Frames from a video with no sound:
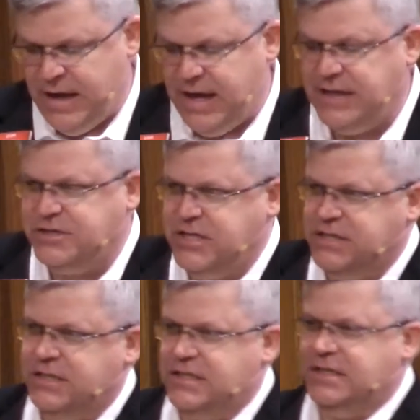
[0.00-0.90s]
As
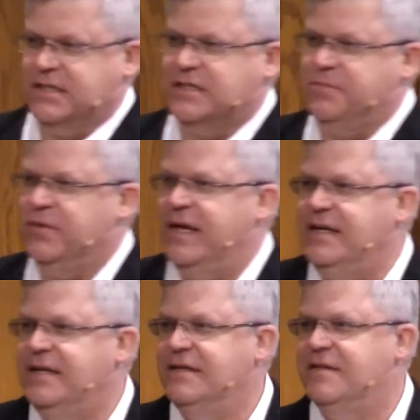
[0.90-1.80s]
Jesus is
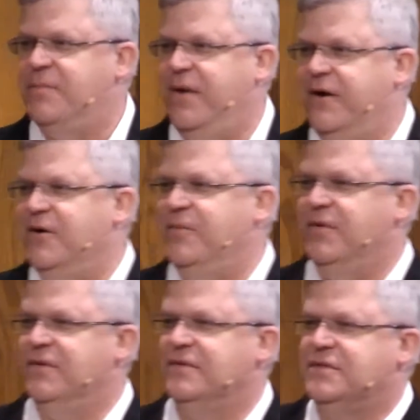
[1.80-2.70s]
explaining the
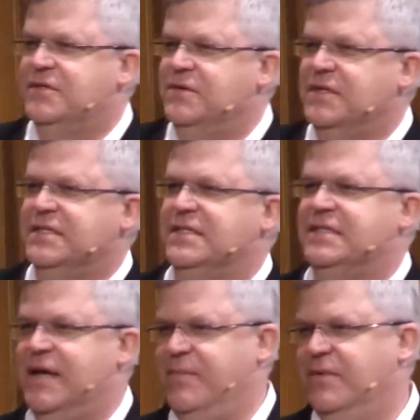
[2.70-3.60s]
parable to his
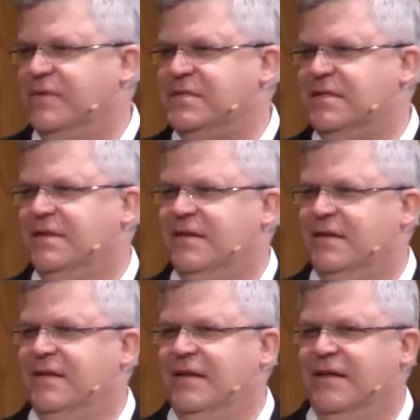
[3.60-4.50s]
disciples,
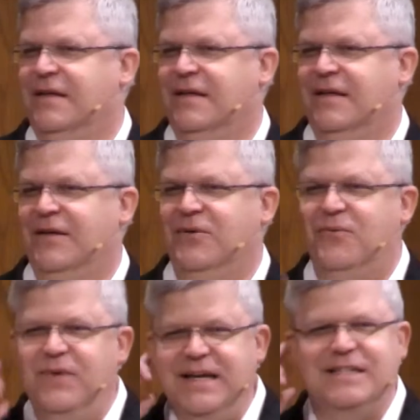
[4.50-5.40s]

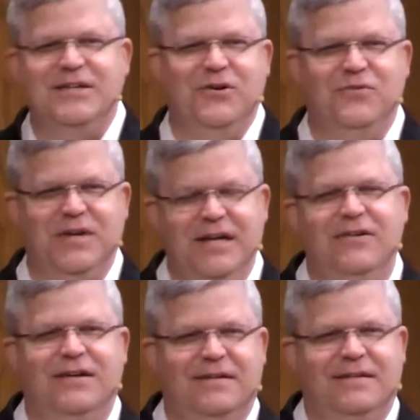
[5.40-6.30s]
we get to
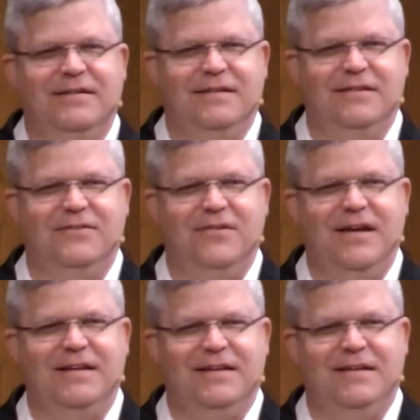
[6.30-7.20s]
overhear it,
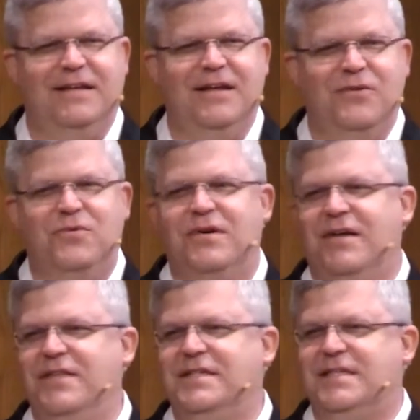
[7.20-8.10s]
right? We're
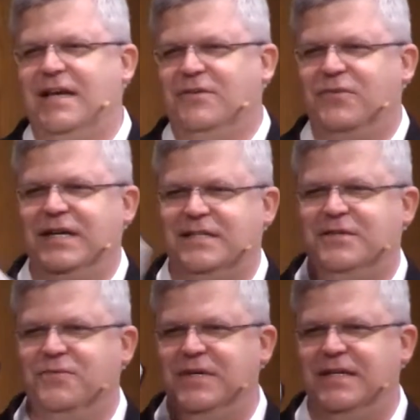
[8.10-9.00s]
on this end. We get
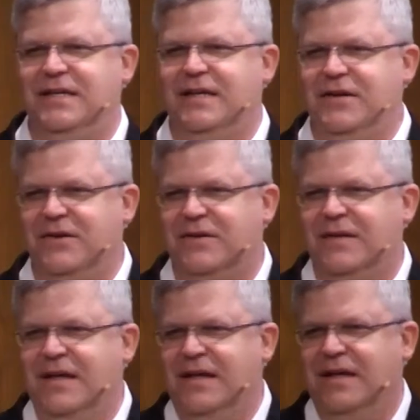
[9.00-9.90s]
to read it here
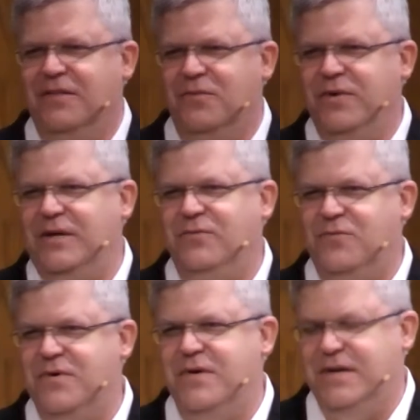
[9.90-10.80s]
in the written
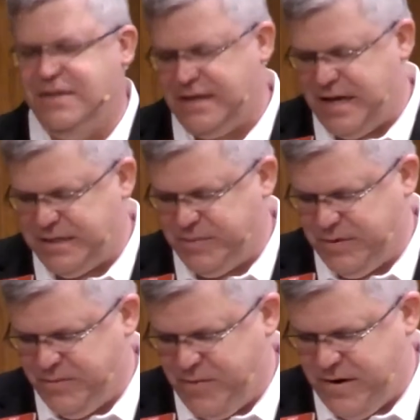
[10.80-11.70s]
word in the Gospel
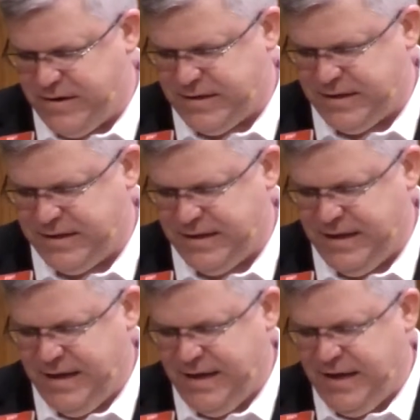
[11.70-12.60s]
of Mark.
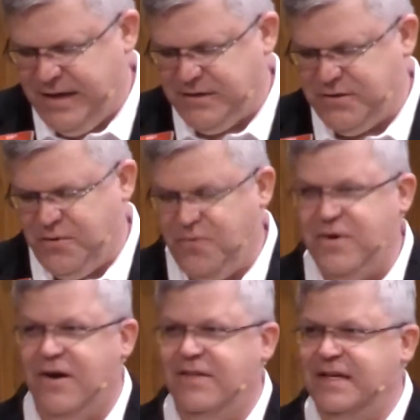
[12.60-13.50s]
So
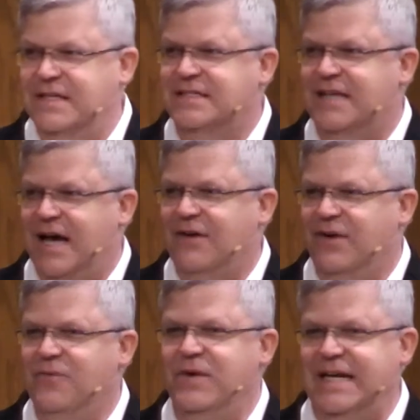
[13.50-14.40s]
we're on the inside,
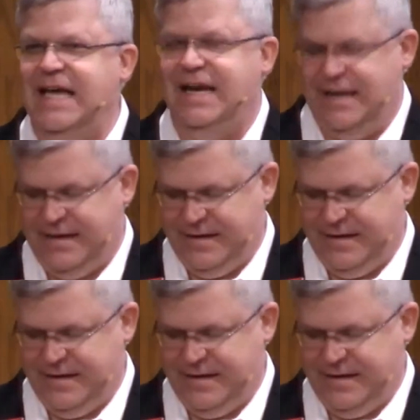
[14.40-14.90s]
right? We get it.